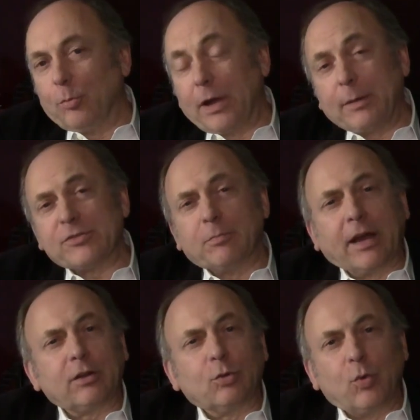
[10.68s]
Hello, my name is
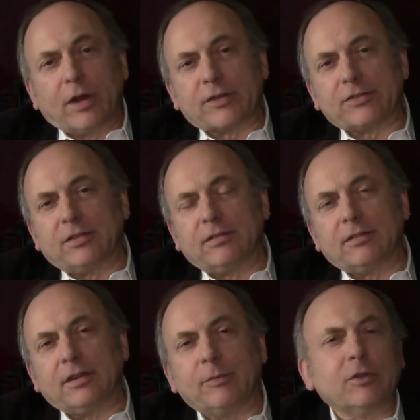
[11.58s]
Michael West,
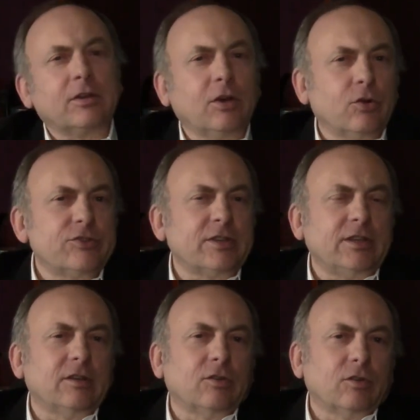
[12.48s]
and I'm the
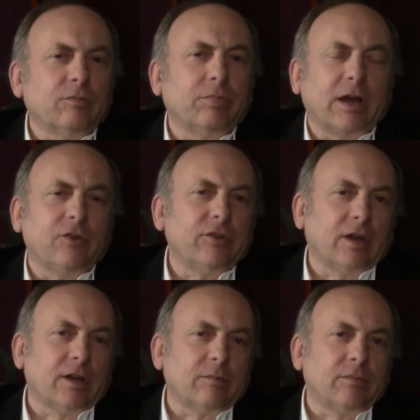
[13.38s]
co-CEO of
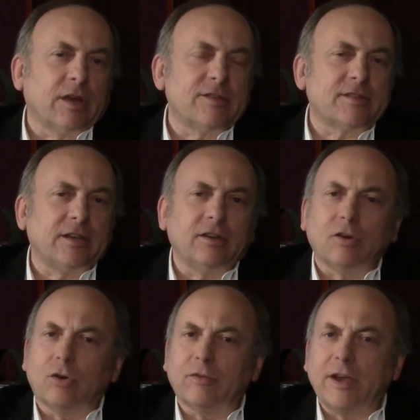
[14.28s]
BioTime and
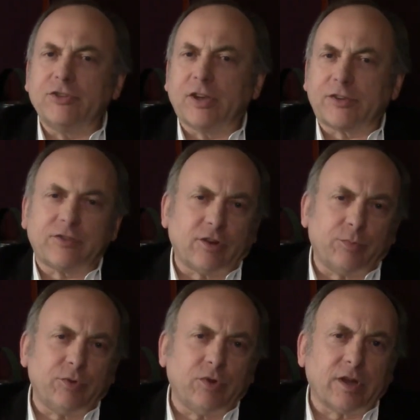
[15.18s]
CEO of AgeX
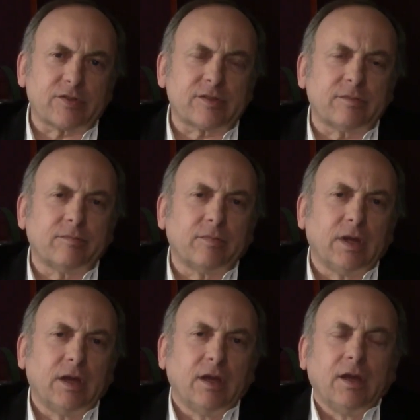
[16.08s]
Therapeutics.
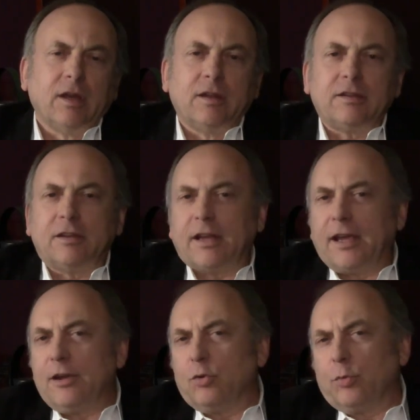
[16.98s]

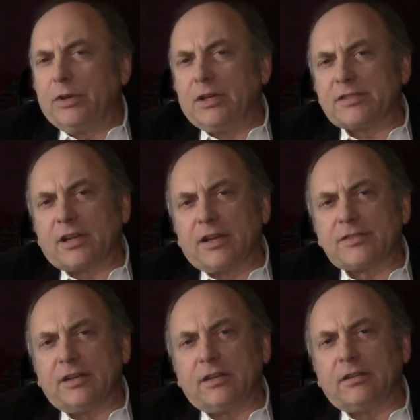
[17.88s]
Today we'll be
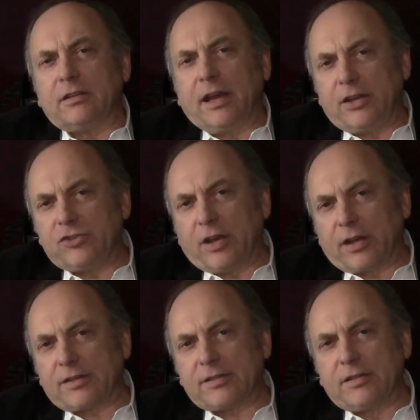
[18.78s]
discussing
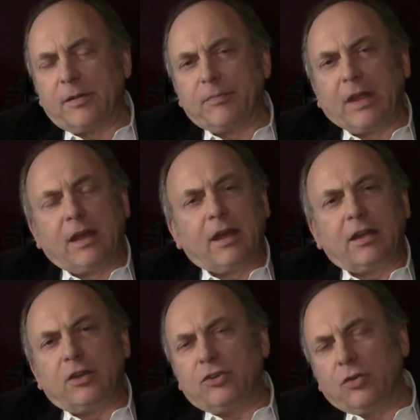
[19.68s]
AgeX,
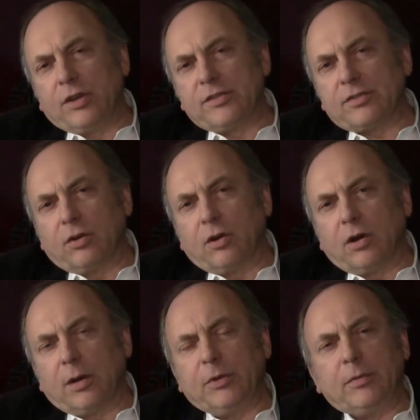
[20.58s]
and in doing
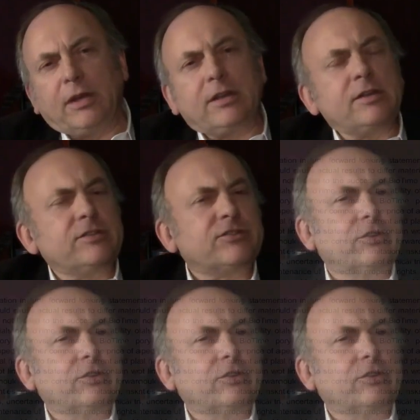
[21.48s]
so I'll be making